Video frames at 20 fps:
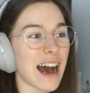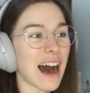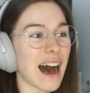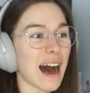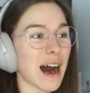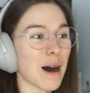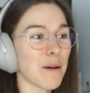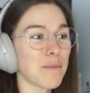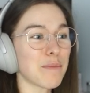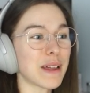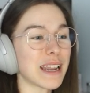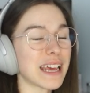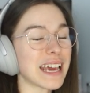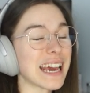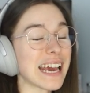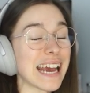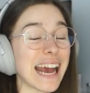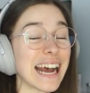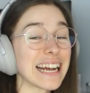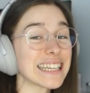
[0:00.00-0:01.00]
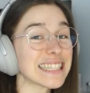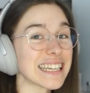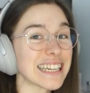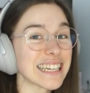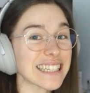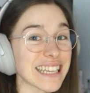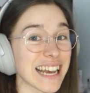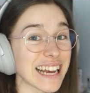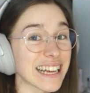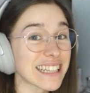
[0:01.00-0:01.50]
But he hasn't
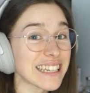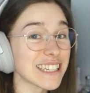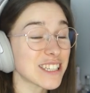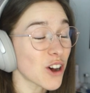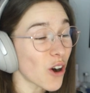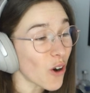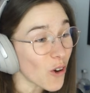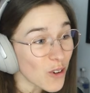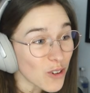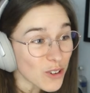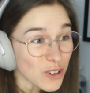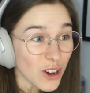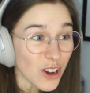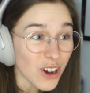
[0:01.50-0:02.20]
exactly told